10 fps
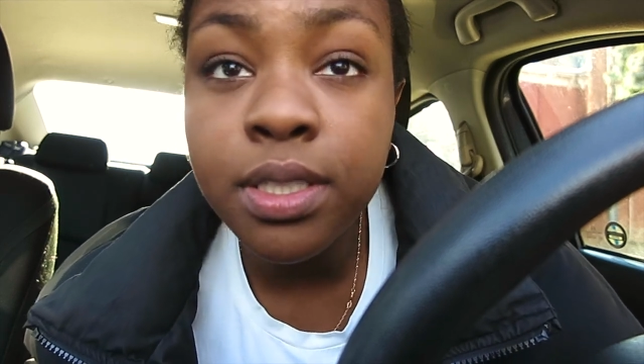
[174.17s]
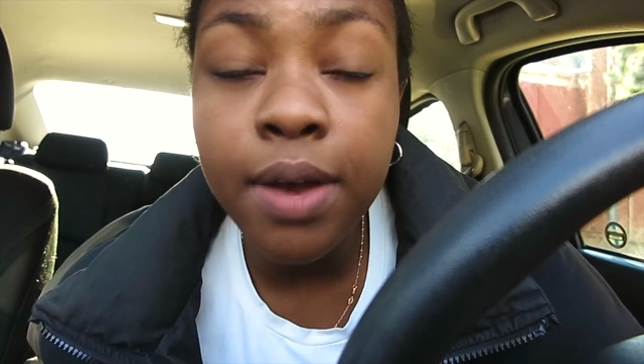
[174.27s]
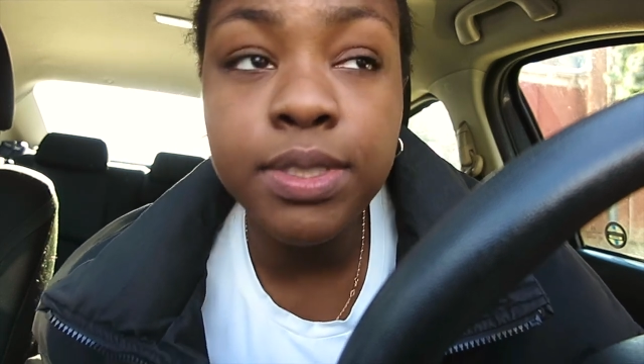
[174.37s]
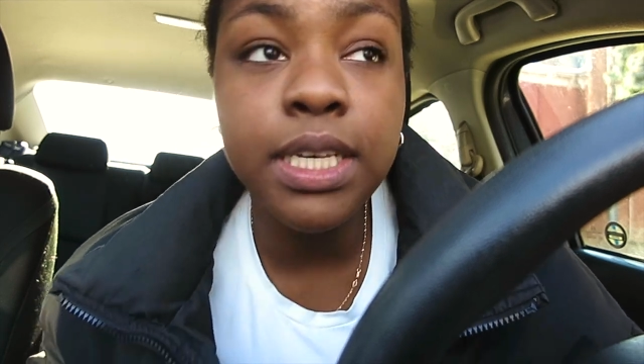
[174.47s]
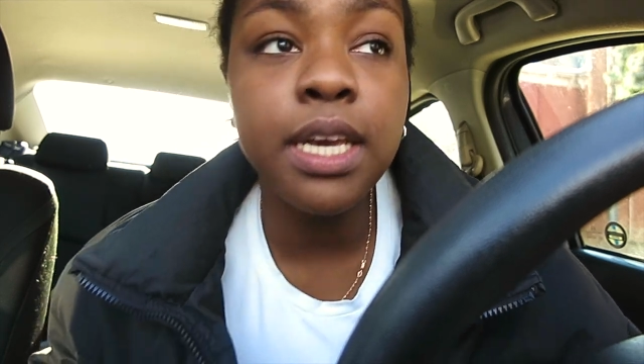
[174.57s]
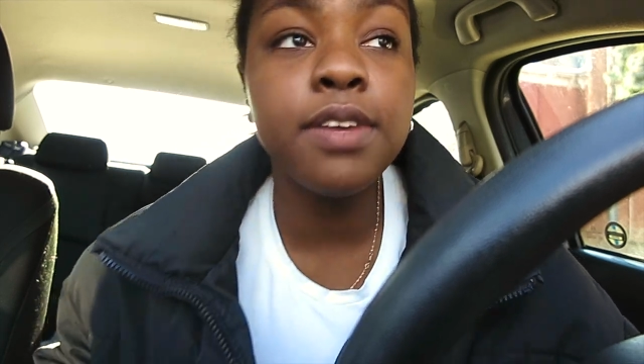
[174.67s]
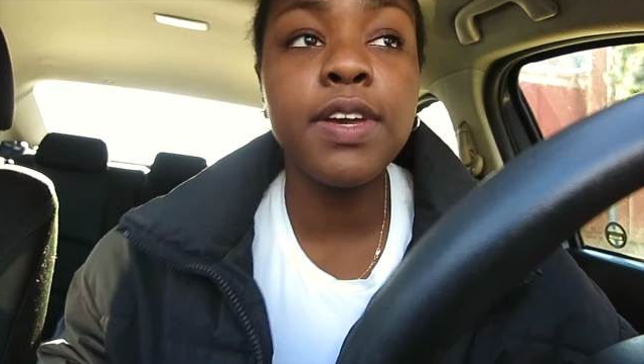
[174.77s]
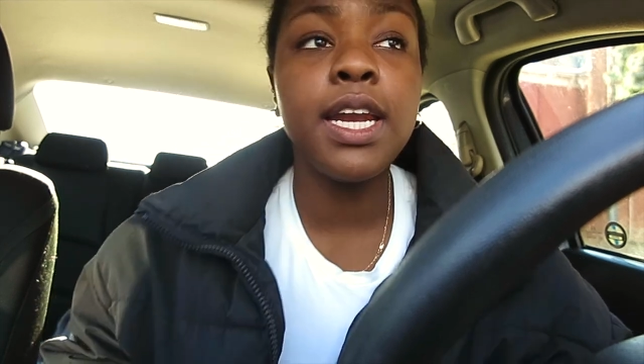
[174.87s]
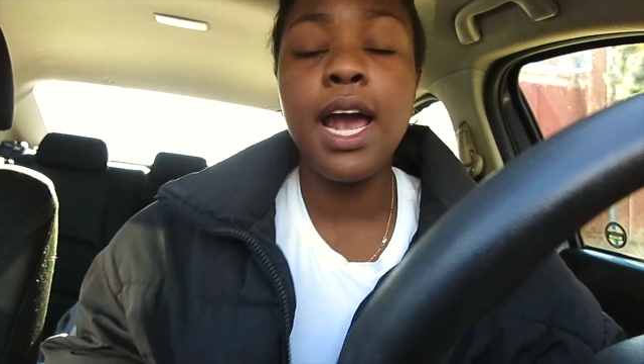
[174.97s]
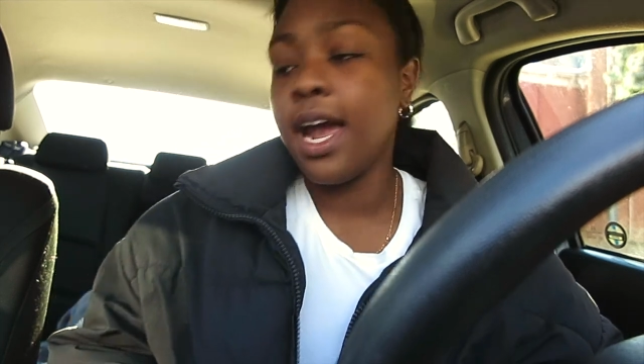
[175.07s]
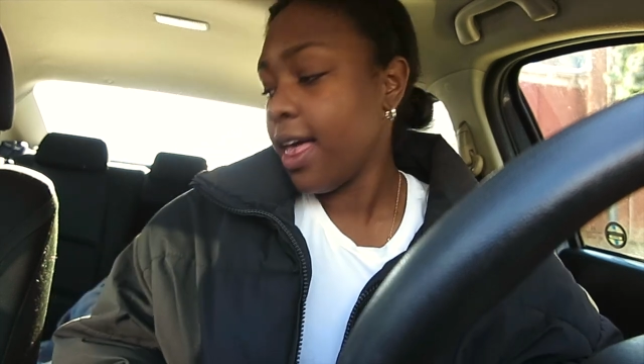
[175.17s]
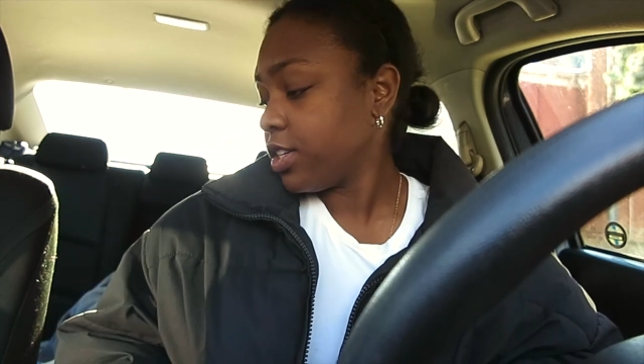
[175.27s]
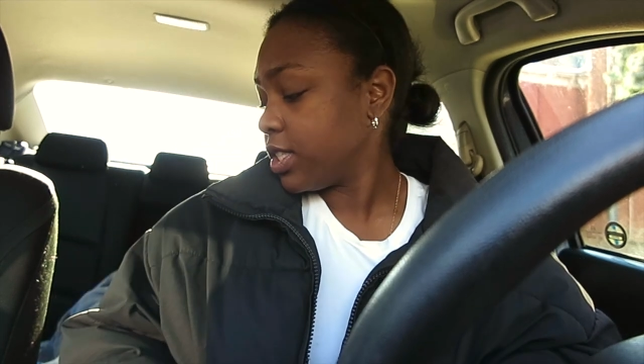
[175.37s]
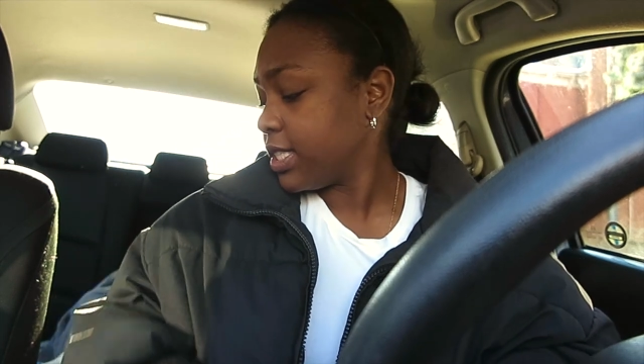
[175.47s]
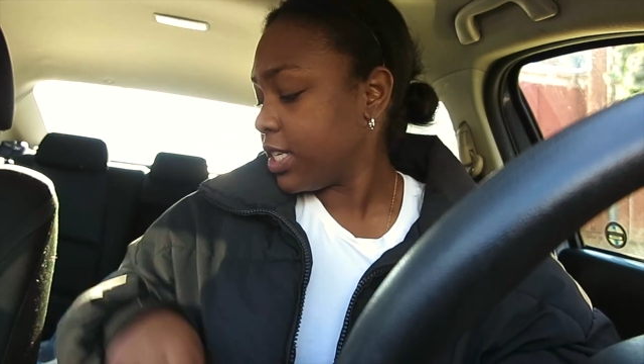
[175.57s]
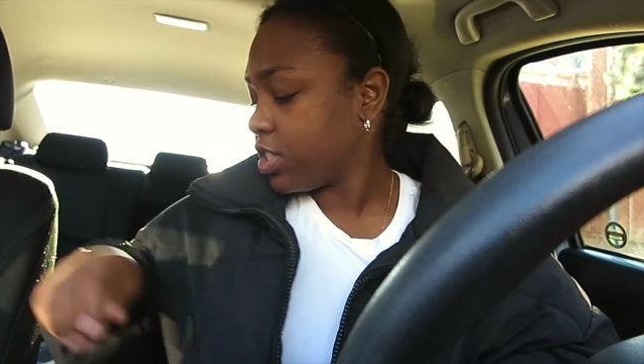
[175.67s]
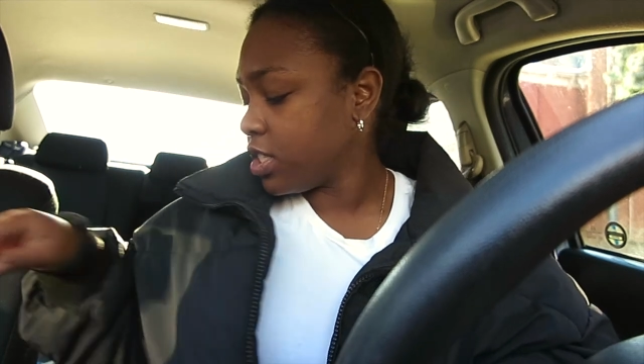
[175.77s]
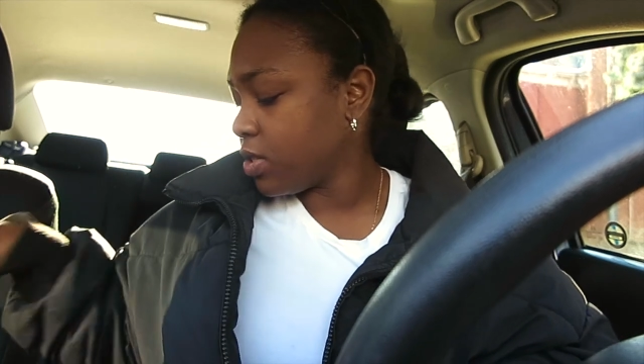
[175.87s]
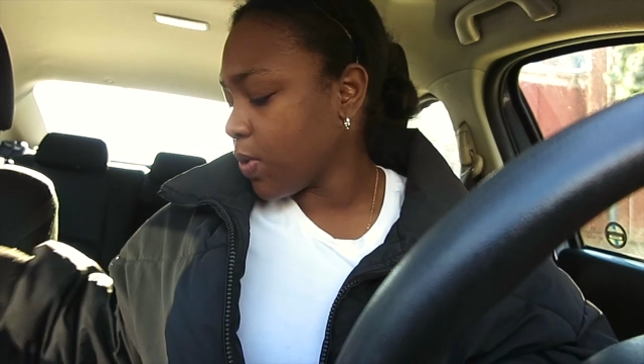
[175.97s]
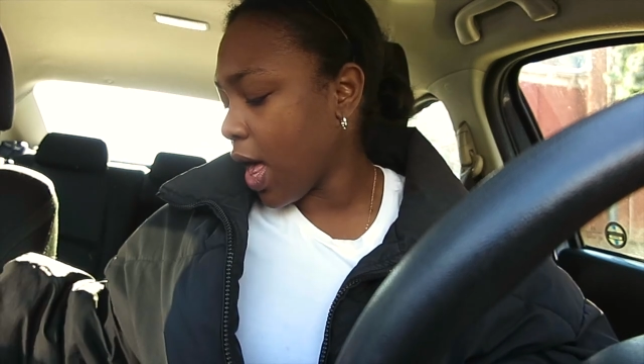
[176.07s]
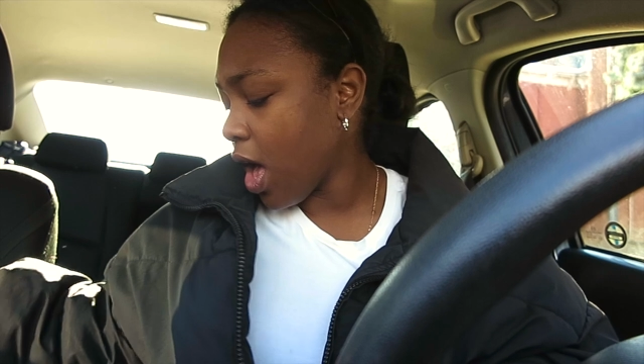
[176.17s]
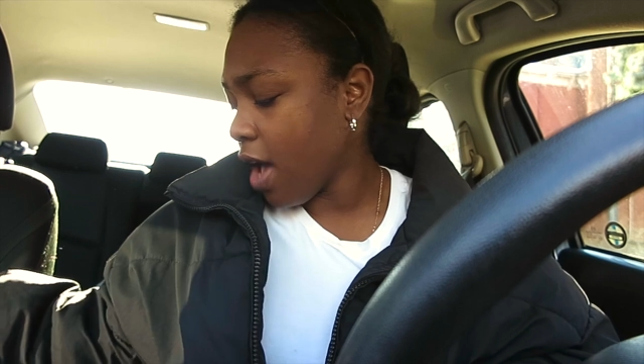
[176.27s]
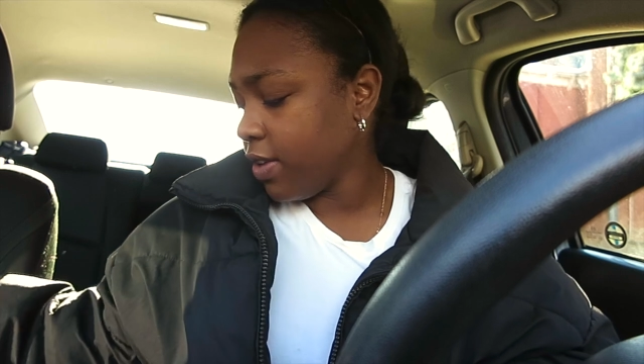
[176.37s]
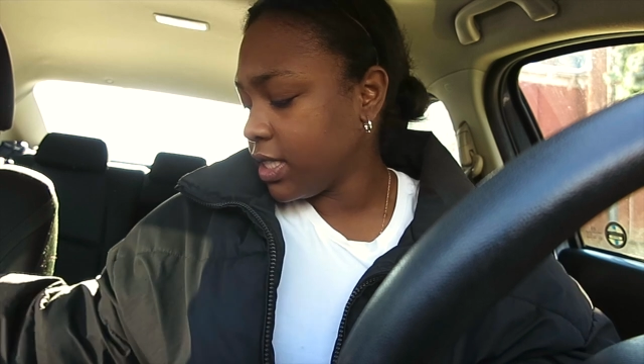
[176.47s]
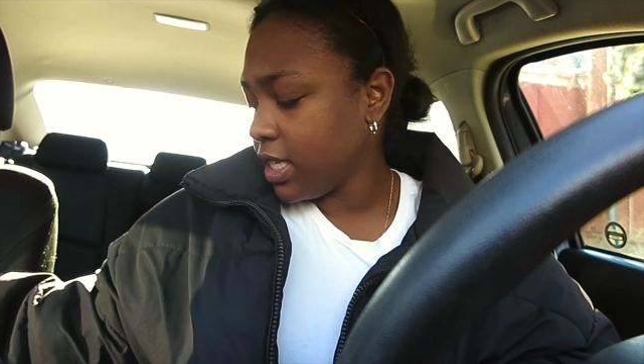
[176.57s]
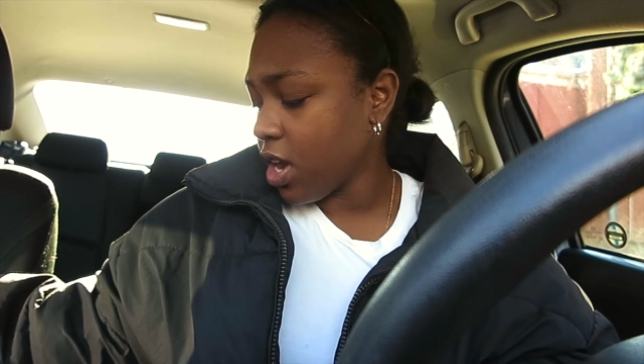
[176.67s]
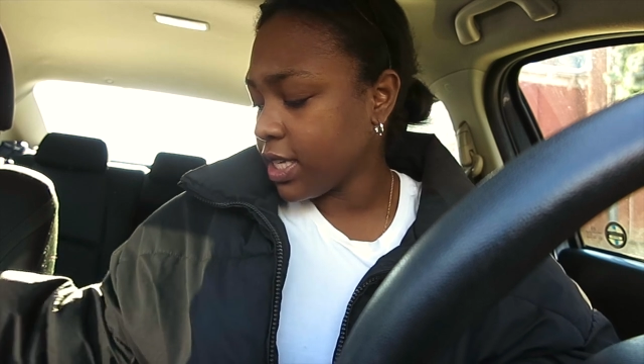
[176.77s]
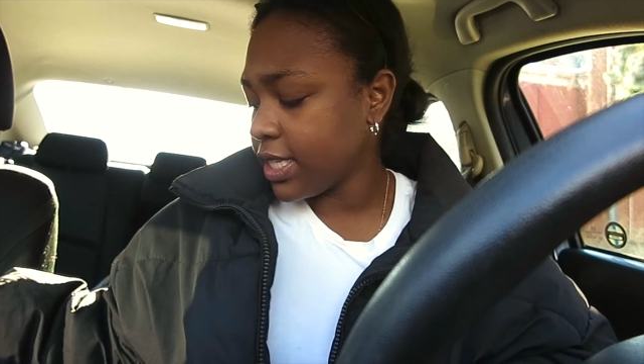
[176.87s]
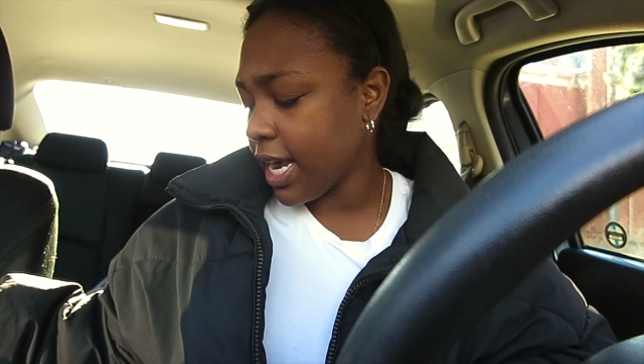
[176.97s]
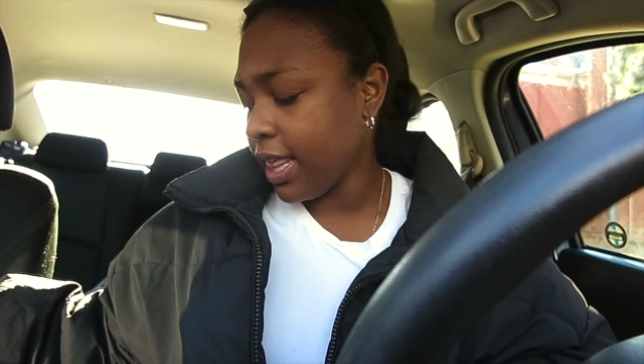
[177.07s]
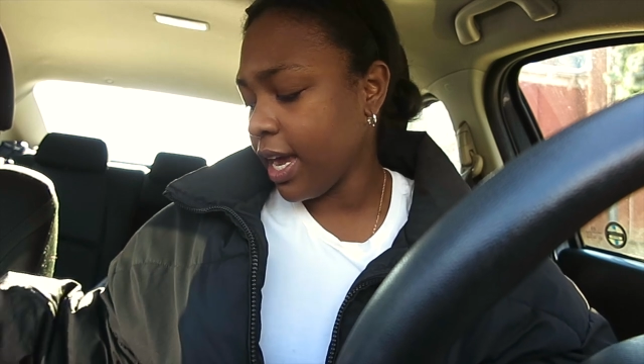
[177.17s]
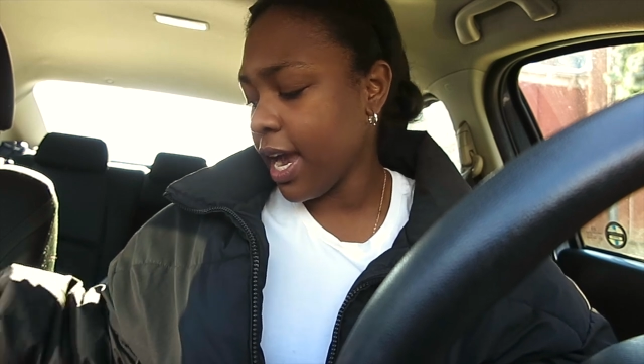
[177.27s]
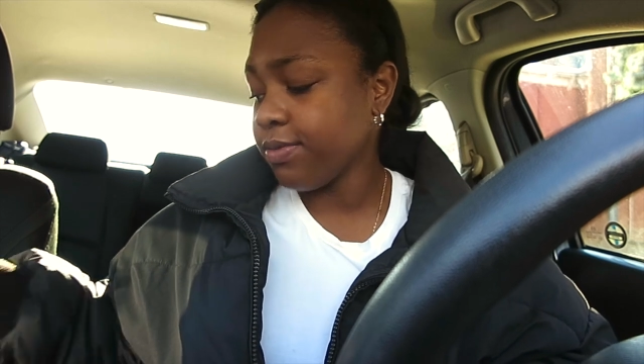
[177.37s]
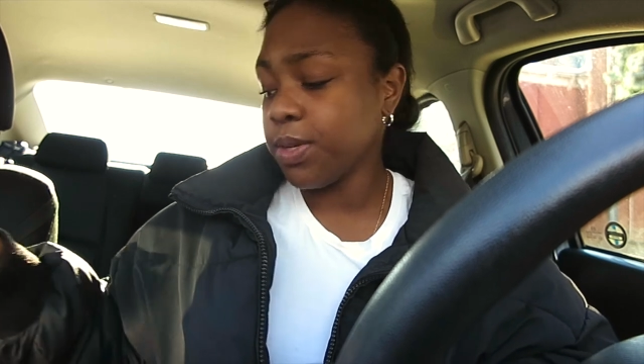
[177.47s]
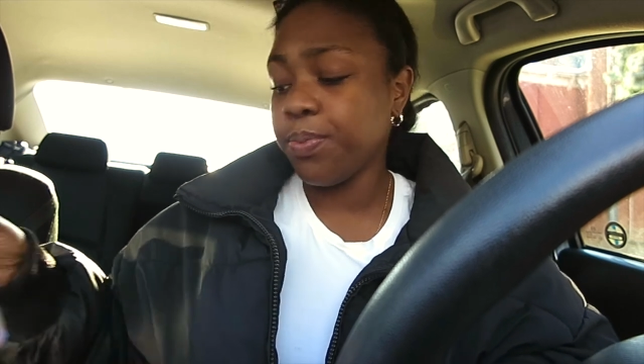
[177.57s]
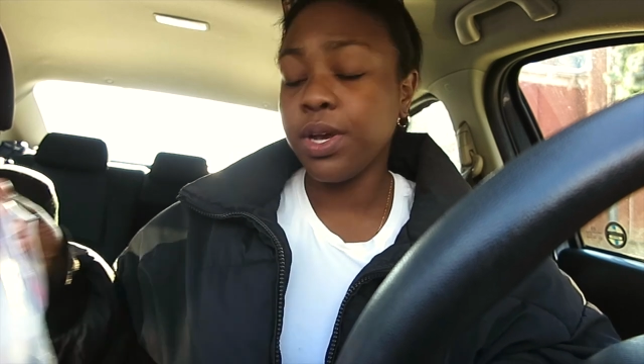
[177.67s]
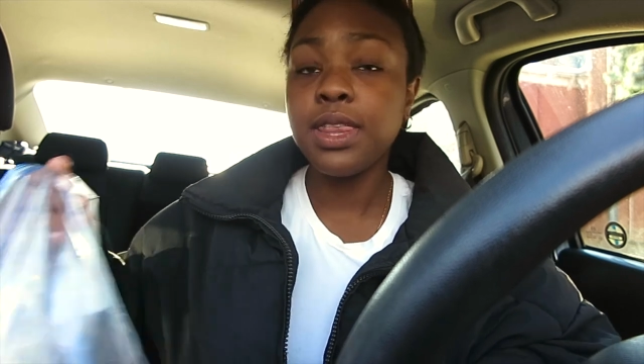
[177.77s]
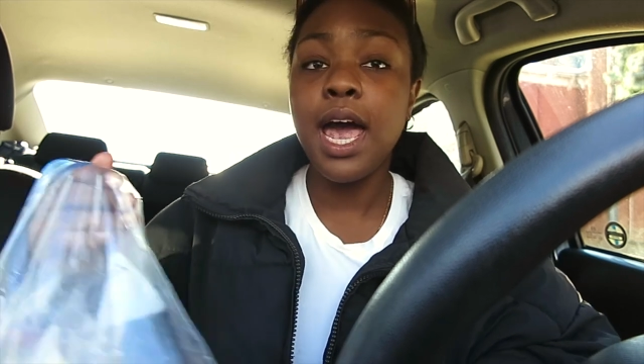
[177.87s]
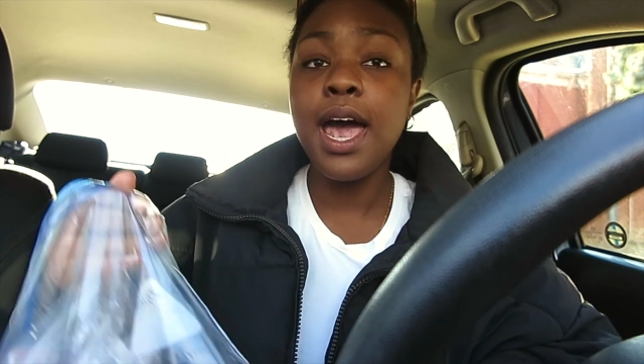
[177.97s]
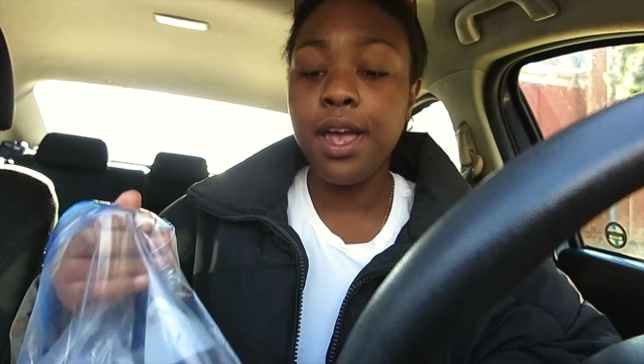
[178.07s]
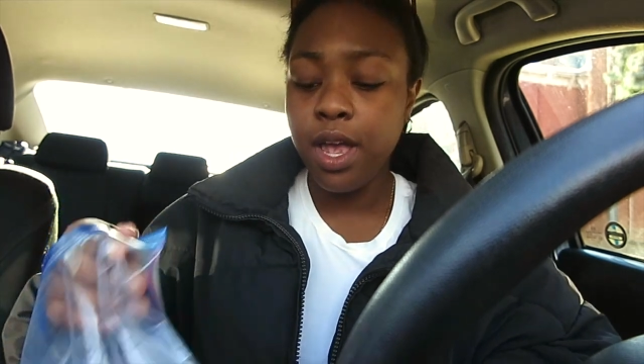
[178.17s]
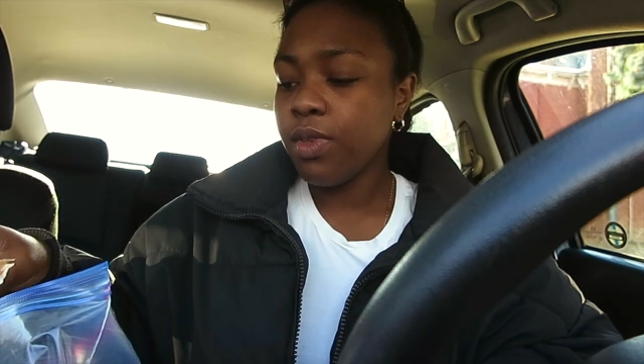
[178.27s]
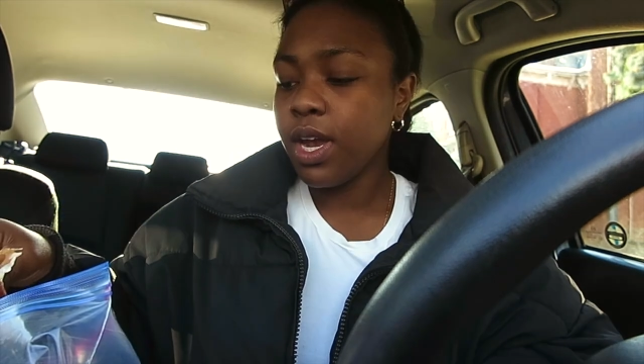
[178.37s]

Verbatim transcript: I was thinking of getting eyelash extensions as well. Obviously not today, like I have to book that.